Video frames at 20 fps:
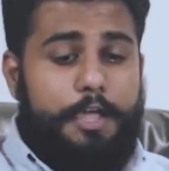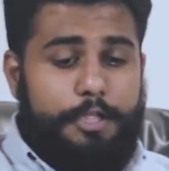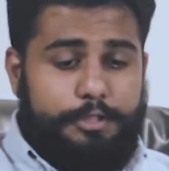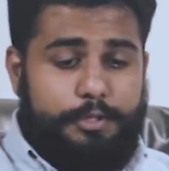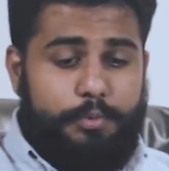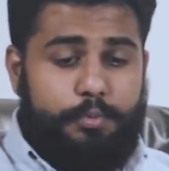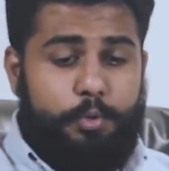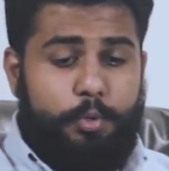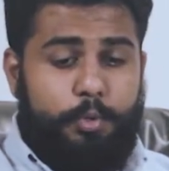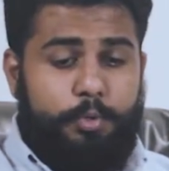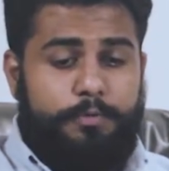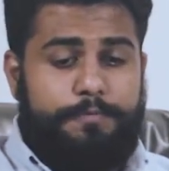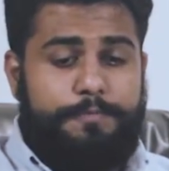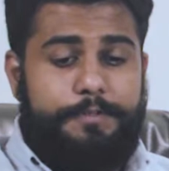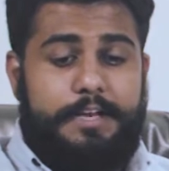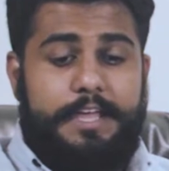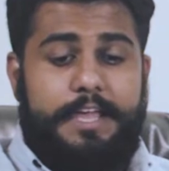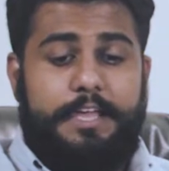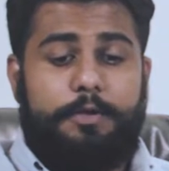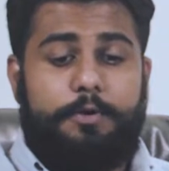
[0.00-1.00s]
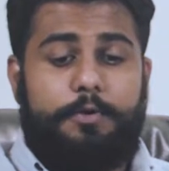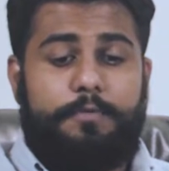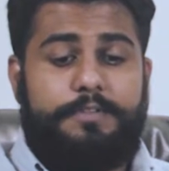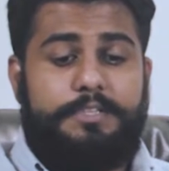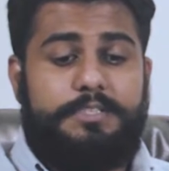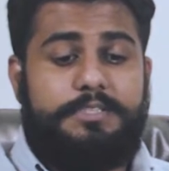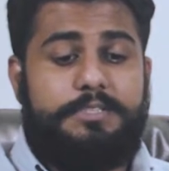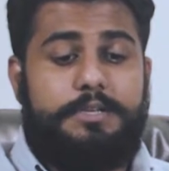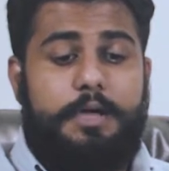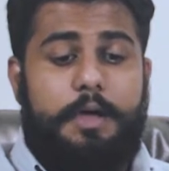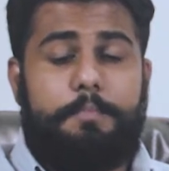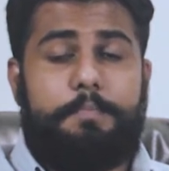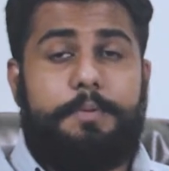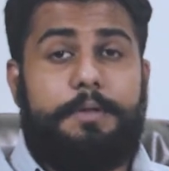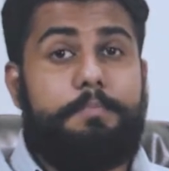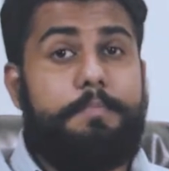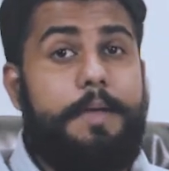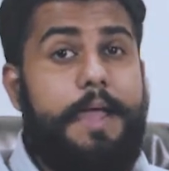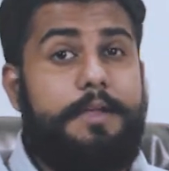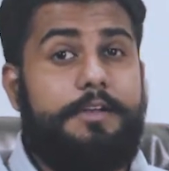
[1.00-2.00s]
the wool for laying over the stump,
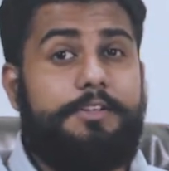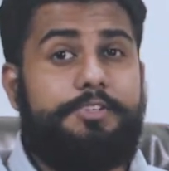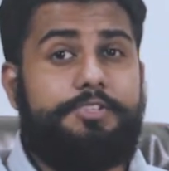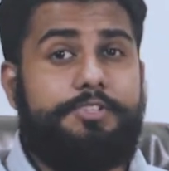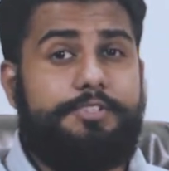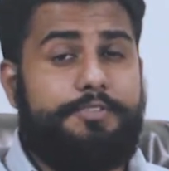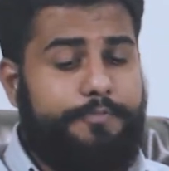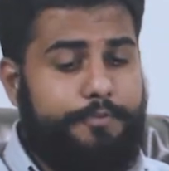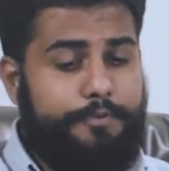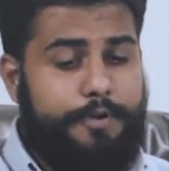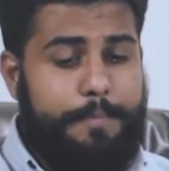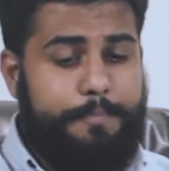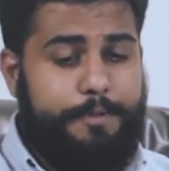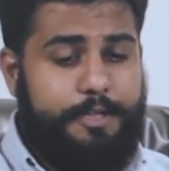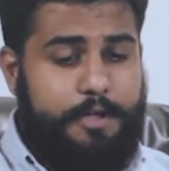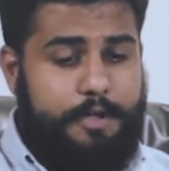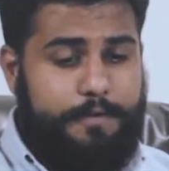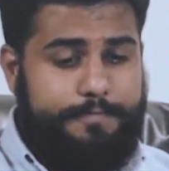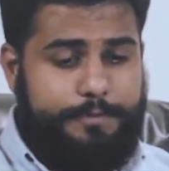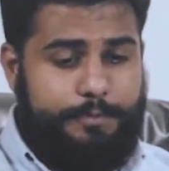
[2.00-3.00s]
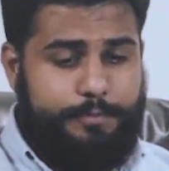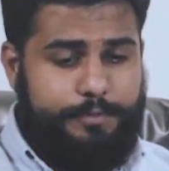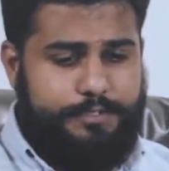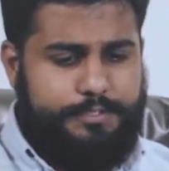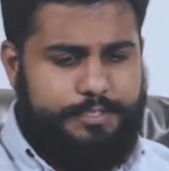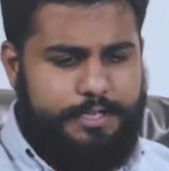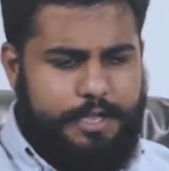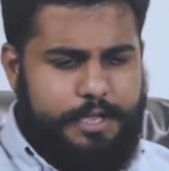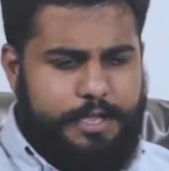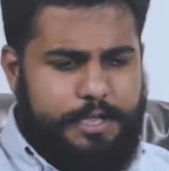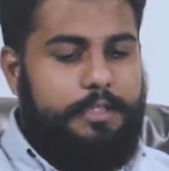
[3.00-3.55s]
and bandages for wrapping afterwards.